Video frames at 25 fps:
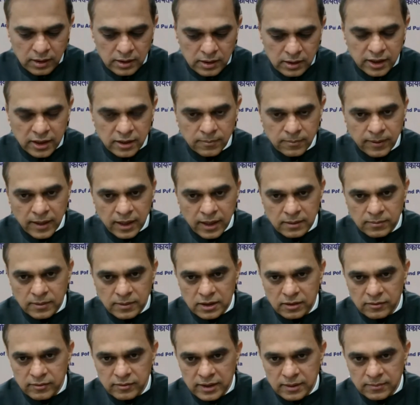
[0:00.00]
The
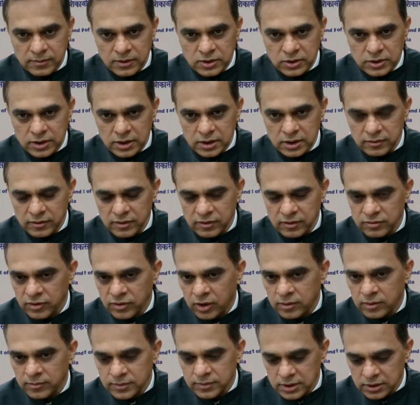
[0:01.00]
Department of Administrative
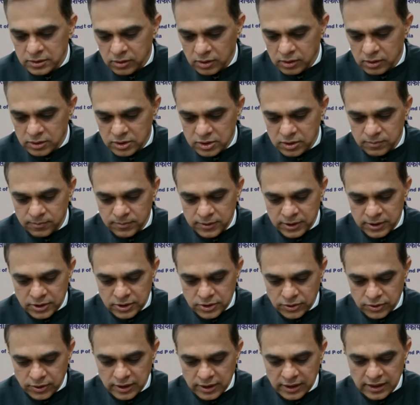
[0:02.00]
Reforms is also
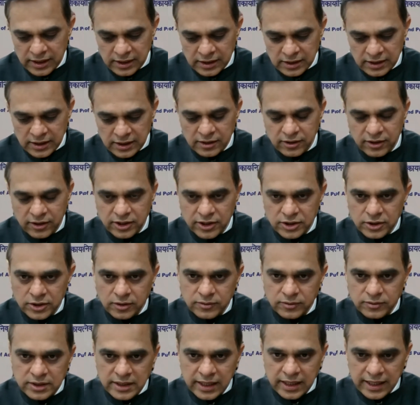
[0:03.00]
pursuing integration of
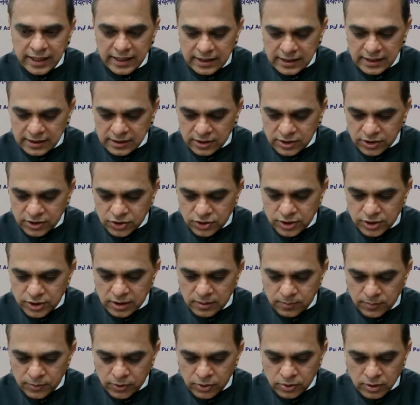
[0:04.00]
state and district
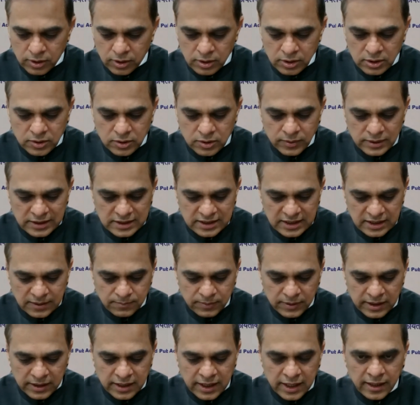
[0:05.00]
portals with
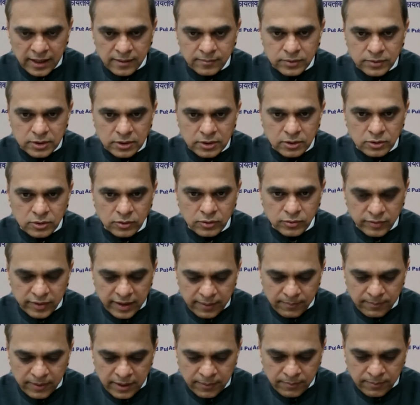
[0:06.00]
CP grants through
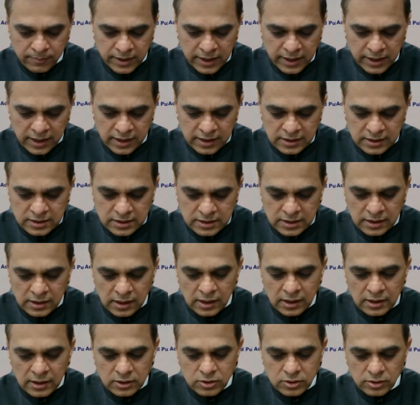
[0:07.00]
web
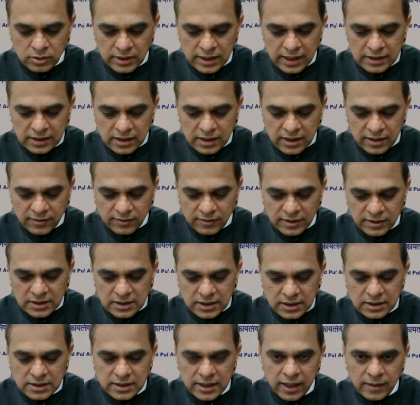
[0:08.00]
APIs so that
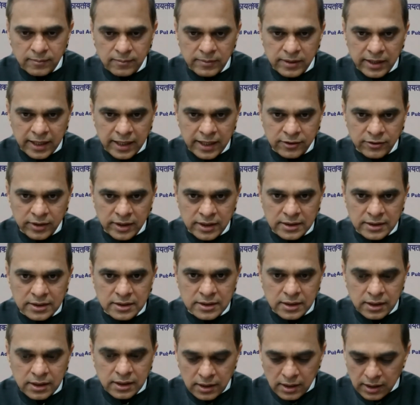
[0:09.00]
grievances can be
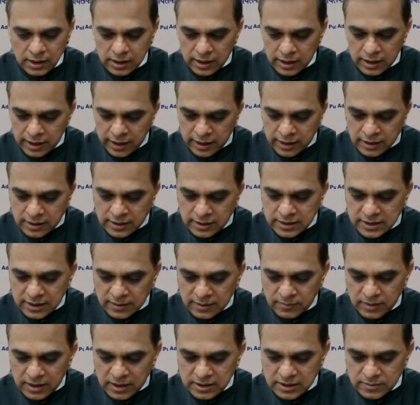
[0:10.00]
addressed in a
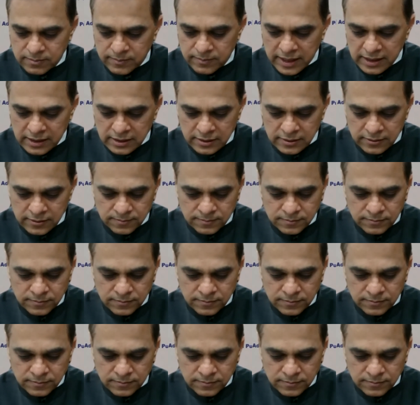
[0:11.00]
seamless manner.